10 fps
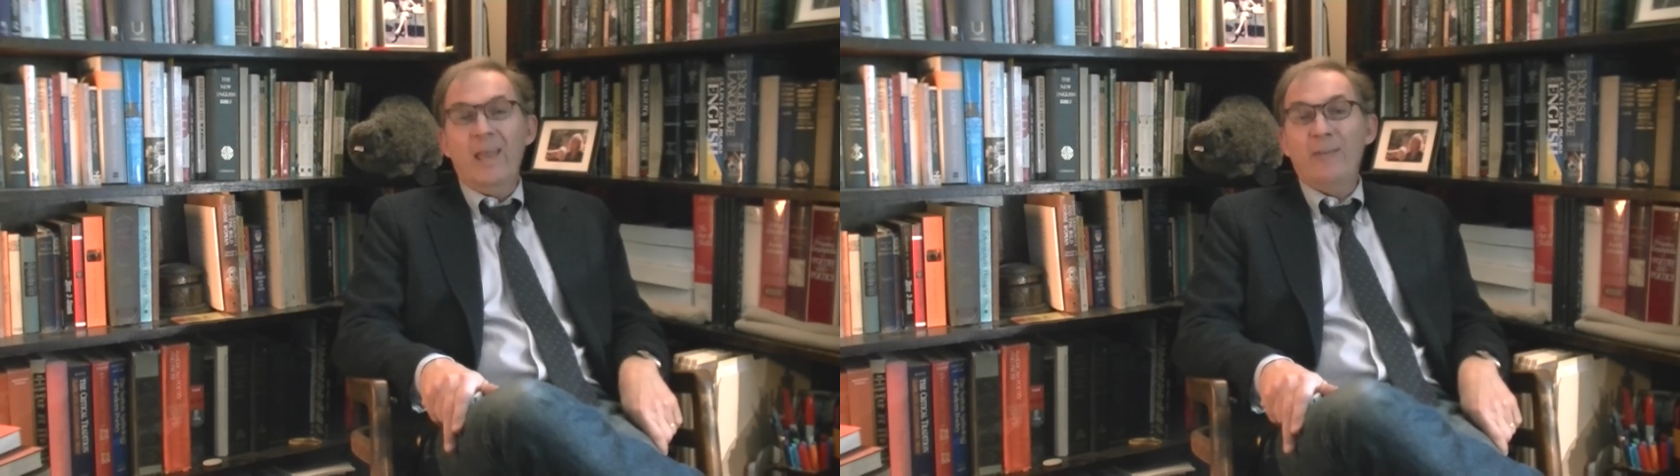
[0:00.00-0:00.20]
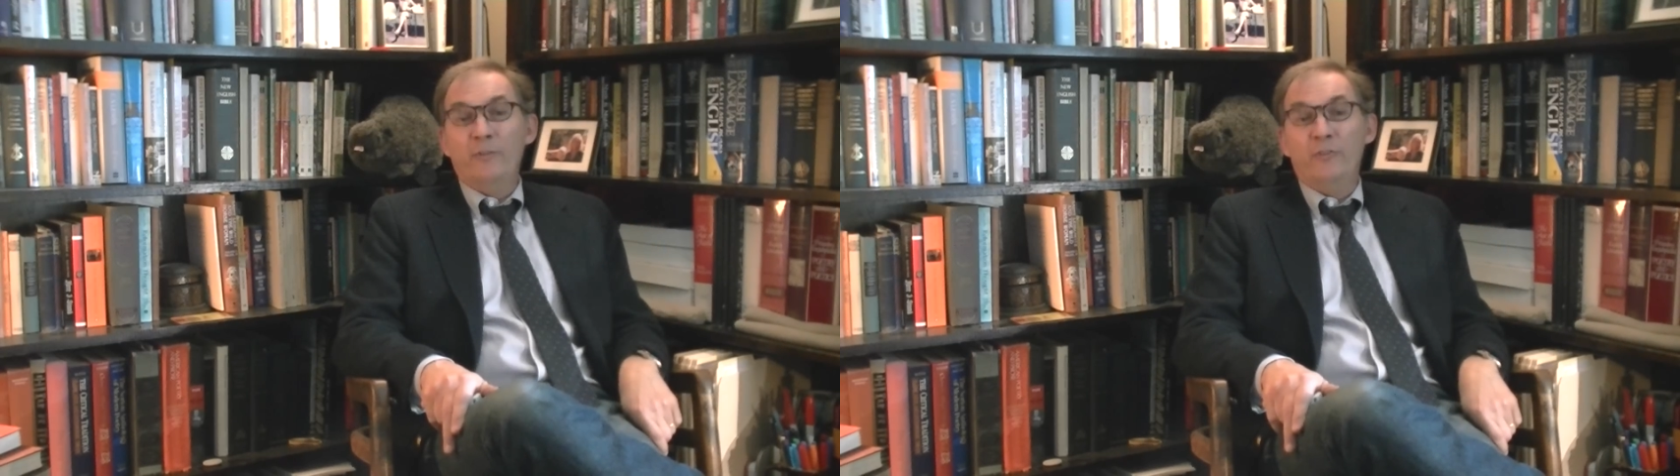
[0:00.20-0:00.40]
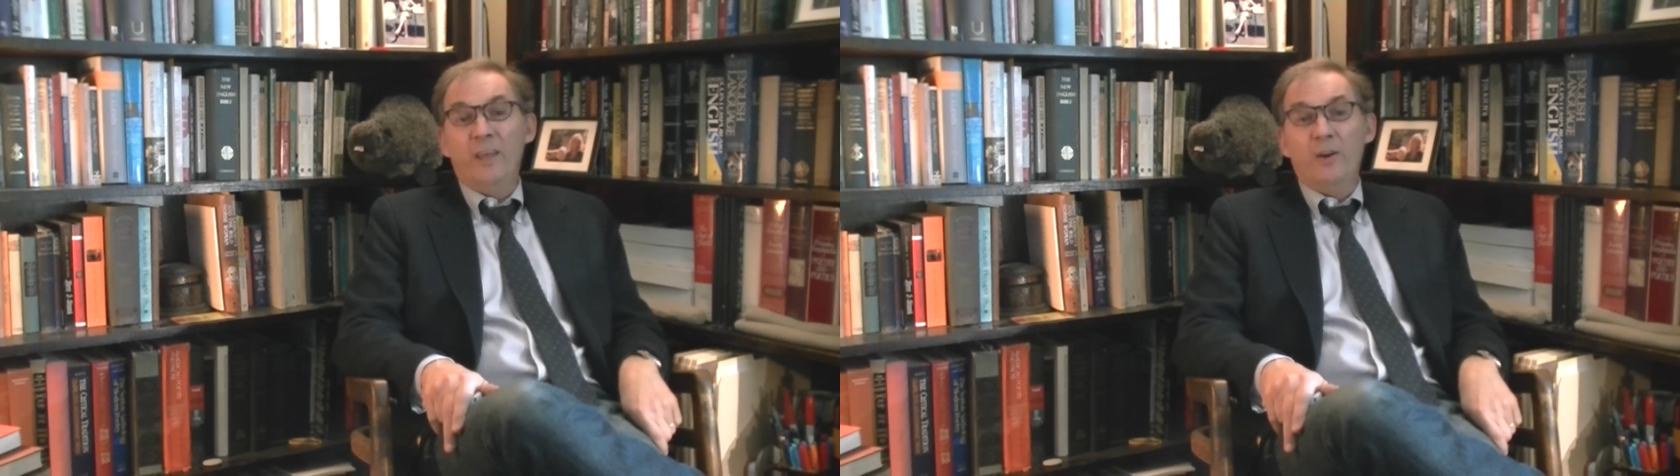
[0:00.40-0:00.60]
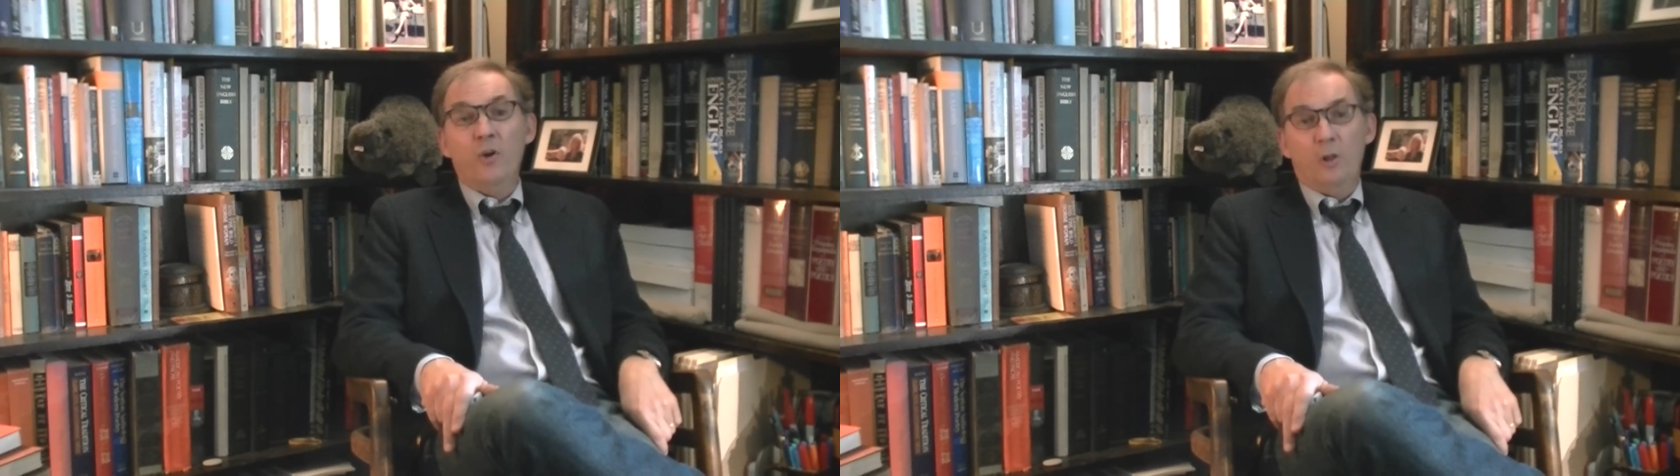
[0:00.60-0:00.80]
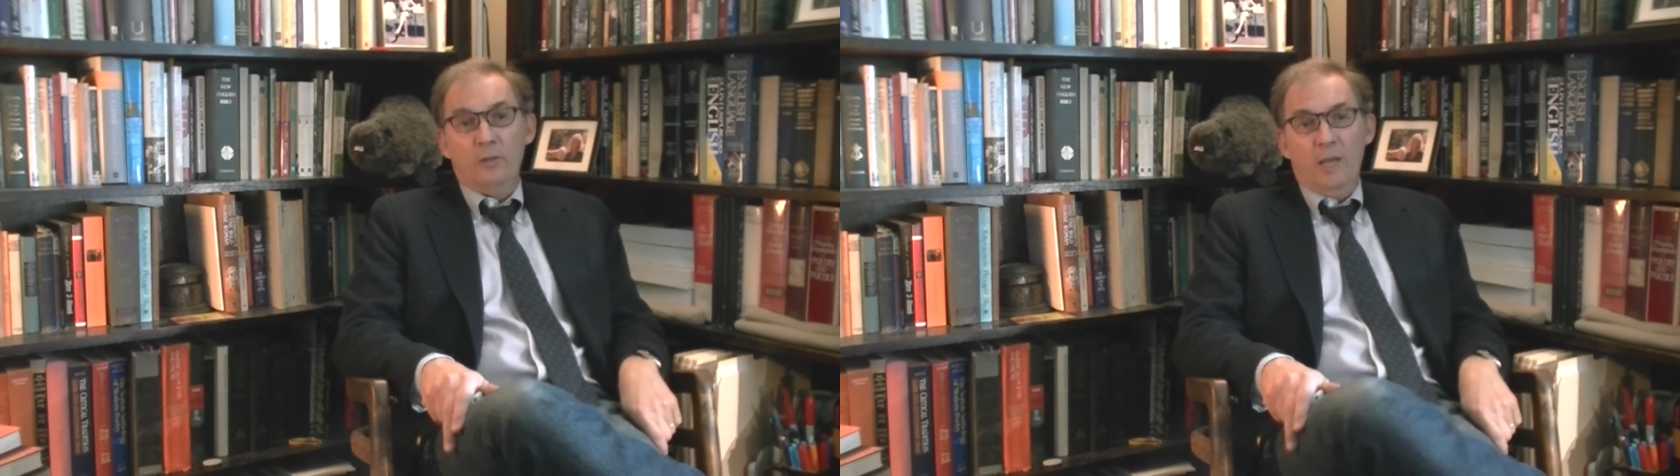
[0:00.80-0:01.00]
He hasn't said it
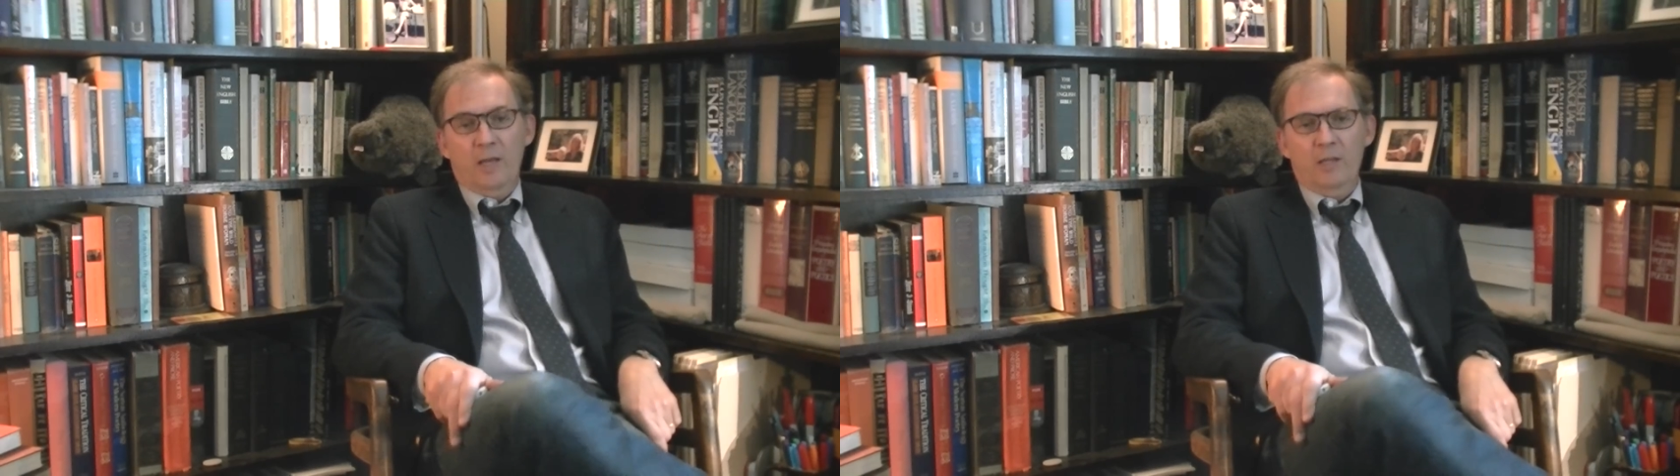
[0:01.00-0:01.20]
all yet.